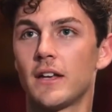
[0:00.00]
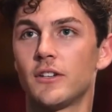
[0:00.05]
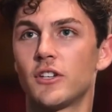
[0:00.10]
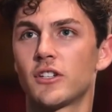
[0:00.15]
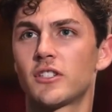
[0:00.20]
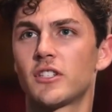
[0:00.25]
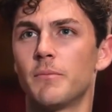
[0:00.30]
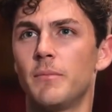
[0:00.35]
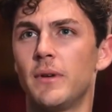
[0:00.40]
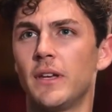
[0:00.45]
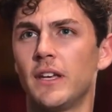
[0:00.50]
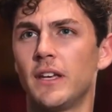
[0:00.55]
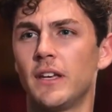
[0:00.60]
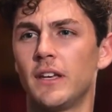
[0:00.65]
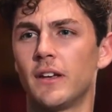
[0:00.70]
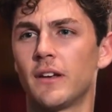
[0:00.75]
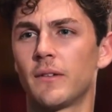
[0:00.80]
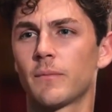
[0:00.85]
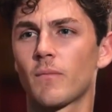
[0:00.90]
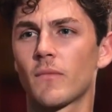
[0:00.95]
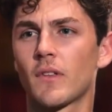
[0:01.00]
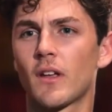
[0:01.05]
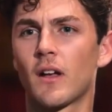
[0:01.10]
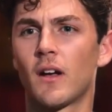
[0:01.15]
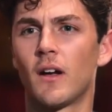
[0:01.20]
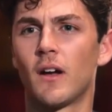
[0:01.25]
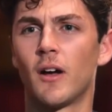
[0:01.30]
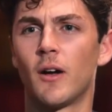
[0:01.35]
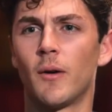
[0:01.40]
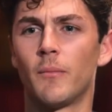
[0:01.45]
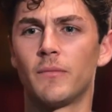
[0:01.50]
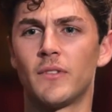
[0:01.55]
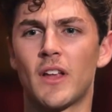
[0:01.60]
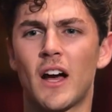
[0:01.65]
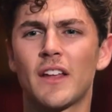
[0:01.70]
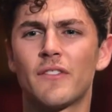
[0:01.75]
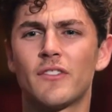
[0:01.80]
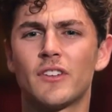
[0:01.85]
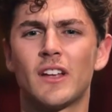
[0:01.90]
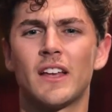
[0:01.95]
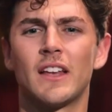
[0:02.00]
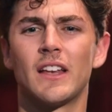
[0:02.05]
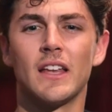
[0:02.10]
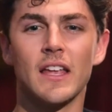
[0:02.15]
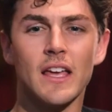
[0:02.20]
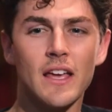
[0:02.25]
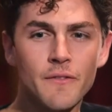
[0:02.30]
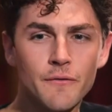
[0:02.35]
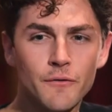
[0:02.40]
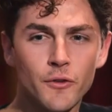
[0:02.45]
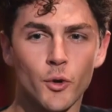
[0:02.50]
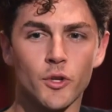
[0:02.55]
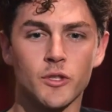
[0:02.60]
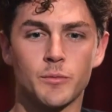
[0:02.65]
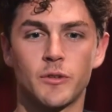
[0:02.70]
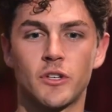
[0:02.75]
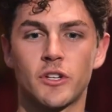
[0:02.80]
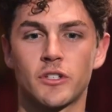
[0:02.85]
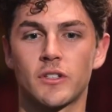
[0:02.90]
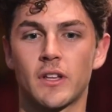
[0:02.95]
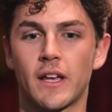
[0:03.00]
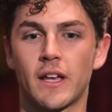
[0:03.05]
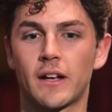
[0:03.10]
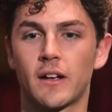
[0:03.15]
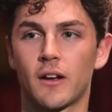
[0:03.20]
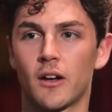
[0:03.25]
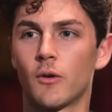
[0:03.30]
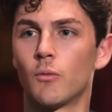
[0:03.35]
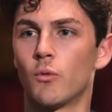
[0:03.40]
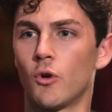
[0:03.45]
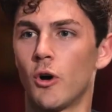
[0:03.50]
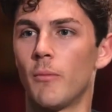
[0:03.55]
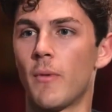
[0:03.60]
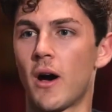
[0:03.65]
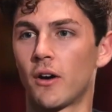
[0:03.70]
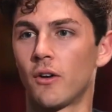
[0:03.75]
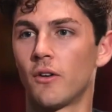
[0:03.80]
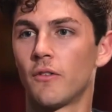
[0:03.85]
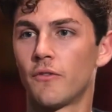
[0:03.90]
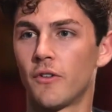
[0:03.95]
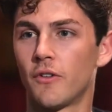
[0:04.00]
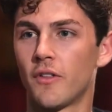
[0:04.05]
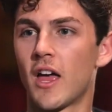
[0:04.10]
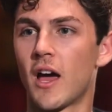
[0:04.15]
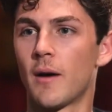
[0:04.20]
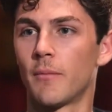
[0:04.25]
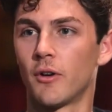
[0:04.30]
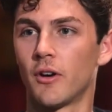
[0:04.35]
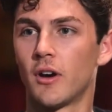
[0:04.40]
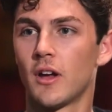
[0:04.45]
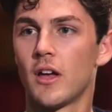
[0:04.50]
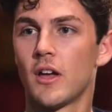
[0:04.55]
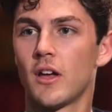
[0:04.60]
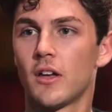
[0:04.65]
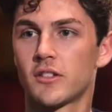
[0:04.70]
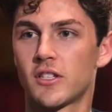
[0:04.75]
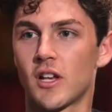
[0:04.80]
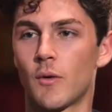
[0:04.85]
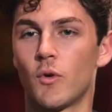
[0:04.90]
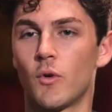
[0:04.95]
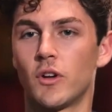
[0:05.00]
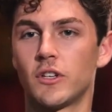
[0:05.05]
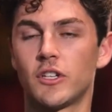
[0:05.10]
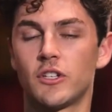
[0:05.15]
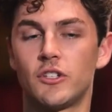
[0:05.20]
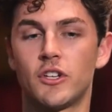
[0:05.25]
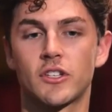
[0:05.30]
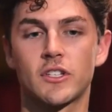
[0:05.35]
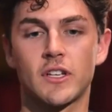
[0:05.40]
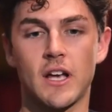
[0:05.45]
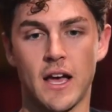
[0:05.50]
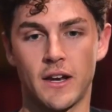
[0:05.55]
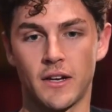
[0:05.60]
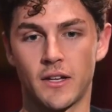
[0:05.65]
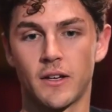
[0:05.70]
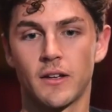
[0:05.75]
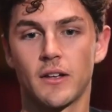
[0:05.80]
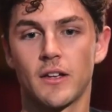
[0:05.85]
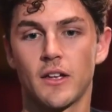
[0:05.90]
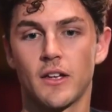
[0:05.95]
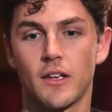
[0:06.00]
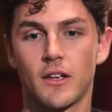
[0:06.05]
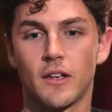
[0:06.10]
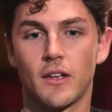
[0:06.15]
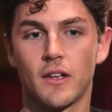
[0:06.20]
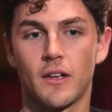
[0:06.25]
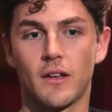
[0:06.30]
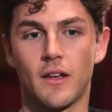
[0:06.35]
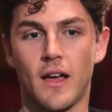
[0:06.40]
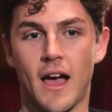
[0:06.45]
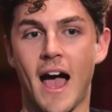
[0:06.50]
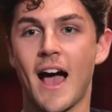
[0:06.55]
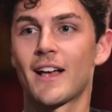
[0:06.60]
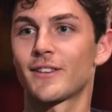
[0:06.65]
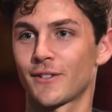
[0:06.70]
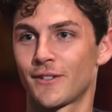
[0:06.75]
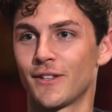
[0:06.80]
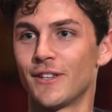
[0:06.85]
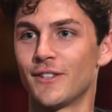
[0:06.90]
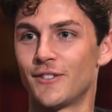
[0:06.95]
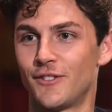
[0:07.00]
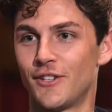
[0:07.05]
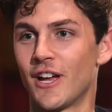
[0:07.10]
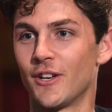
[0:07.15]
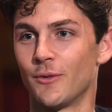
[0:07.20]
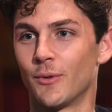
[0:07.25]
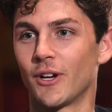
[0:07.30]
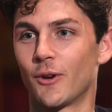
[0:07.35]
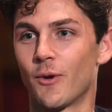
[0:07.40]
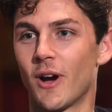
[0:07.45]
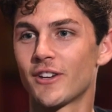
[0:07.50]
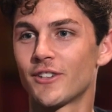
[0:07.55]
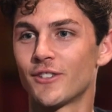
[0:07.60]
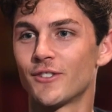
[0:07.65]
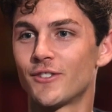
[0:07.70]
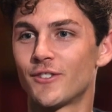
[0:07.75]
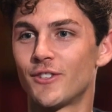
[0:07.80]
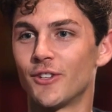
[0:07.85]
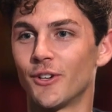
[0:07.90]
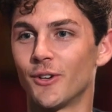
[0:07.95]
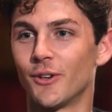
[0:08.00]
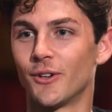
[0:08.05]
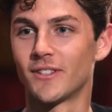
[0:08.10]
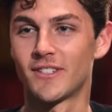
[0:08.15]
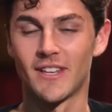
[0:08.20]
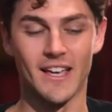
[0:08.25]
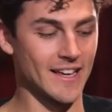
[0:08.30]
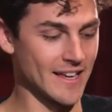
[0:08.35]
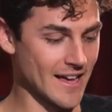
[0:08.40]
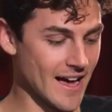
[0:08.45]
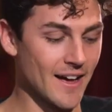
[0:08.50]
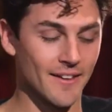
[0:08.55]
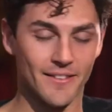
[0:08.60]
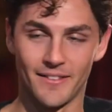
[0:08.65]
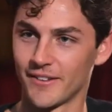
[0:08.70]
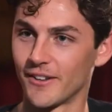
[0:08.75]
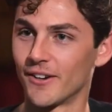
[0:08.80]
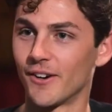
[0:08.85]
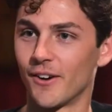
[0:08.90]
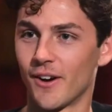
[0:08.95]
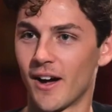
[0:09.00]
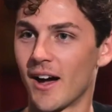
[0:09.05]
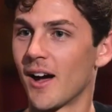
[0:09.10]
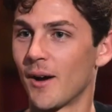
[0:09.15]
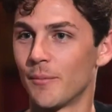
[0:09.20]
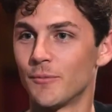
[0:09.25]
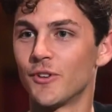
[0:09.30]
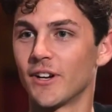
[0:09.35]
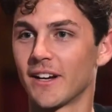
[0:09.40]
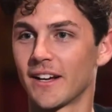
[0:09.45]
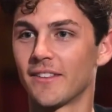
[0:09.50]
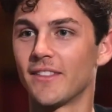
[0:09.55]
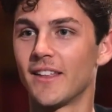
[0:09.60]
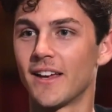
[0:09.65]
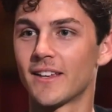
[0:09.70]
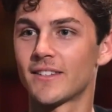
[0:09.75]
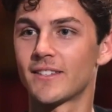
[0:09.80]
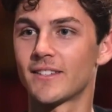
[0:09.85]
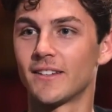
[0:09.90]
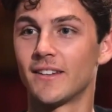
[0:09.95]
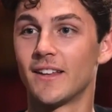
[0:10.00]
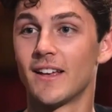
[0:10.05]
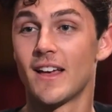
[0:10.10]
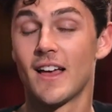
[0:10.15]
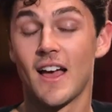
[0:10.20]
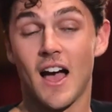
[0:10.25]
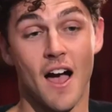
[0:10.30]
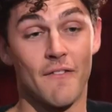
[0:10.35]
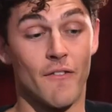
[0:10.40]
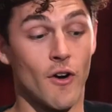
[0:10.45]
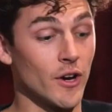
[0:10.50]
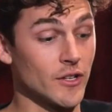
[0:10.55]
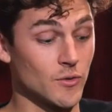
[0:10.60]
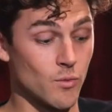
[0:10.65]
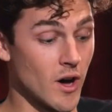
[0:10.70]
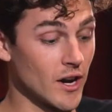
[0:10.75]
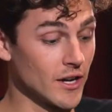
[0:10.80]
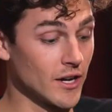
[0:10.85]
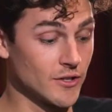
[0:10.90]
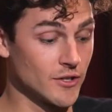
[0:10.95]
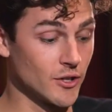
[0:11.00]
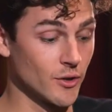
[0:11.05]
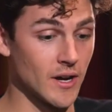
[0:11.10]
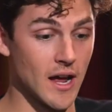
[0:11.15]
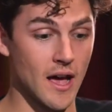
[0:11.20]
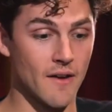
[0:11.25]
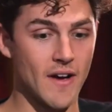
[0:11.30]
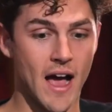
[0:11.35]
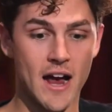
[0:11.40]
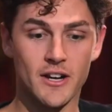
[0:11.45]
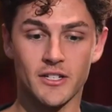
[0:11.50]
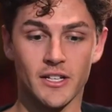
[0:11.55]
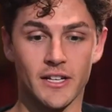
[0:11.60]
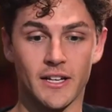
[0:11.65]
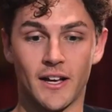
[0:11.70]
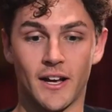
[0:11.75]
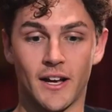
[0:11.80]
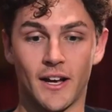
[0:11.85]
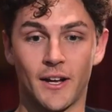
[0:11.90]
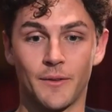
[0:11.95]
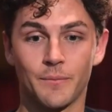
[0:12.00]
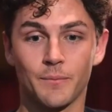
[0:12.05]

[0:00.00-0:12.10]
just to be not even an influence, but just like a role model for them, or someone to just kind of ask these genuine questions to. And it's like, I'm drinking this, and I've always wanted to. And I've actually,